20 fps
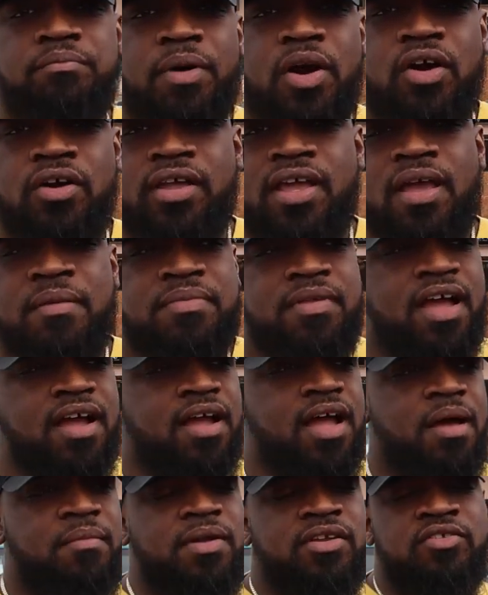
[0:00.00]

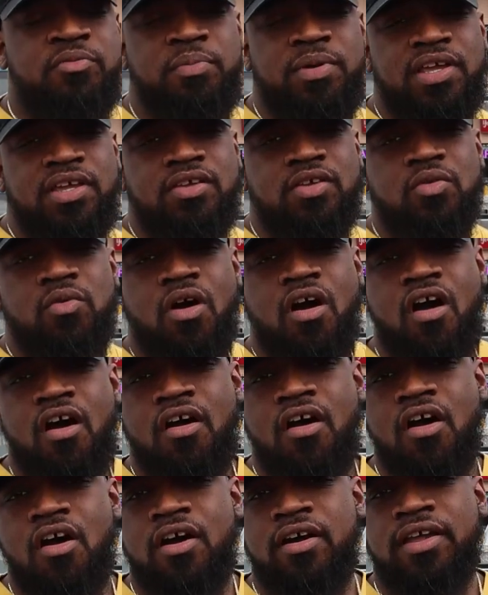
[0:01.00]
Burrcamp.com. That's B U
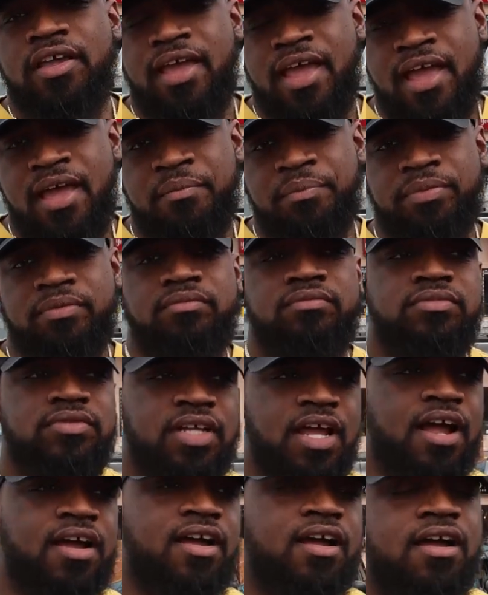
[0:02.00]
R R
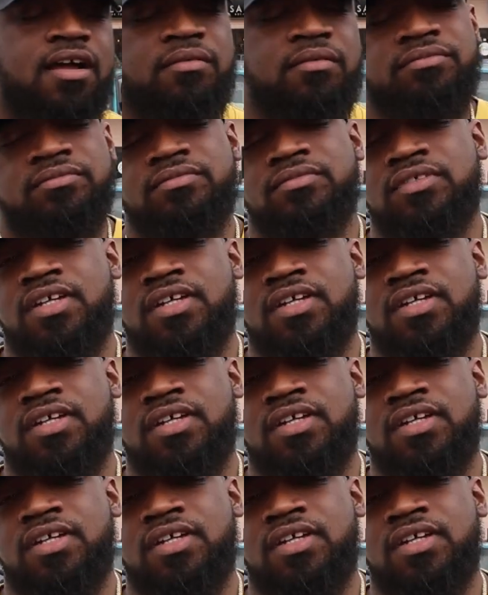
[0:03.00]
camp.com.